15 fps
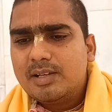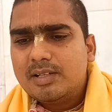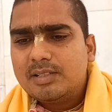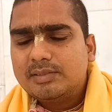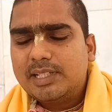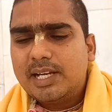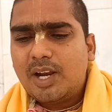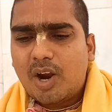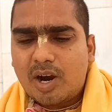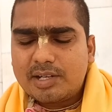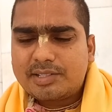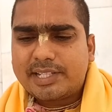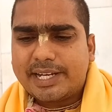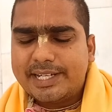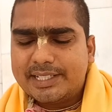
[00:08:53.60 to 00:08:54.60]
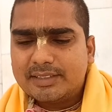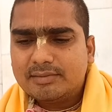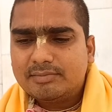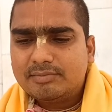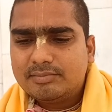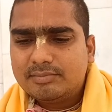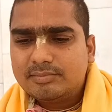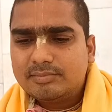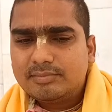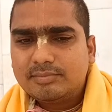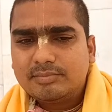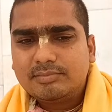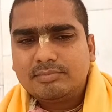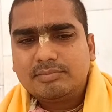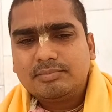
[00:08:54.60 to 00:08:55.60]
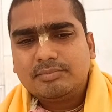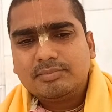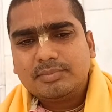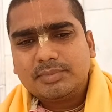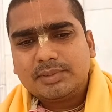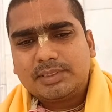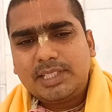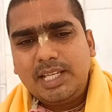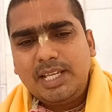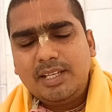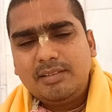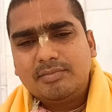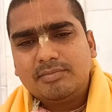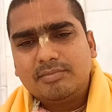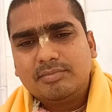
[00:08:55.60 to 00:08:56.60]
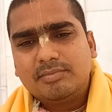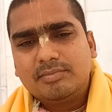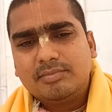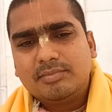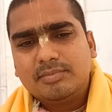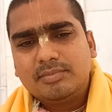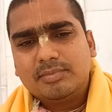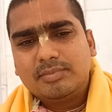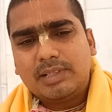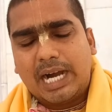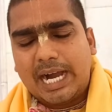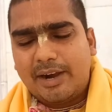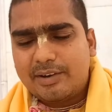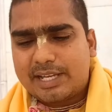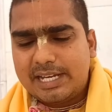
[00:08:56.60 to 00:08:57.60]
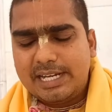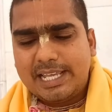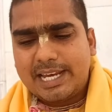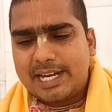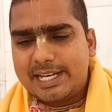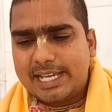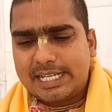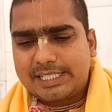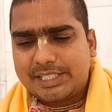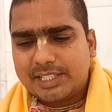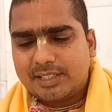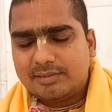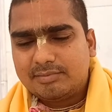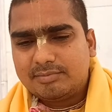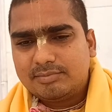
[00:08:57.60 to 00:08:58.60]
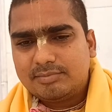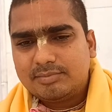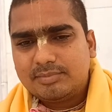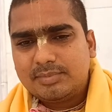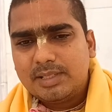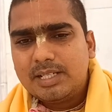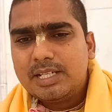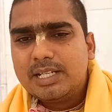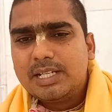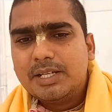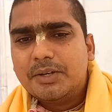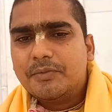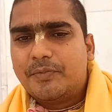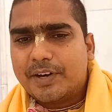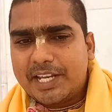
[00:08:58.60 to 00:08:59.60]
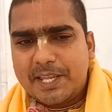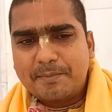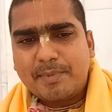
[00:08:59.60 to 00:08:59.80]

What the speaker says: Then Lord said, see, I have killed Hiranyaksha. For him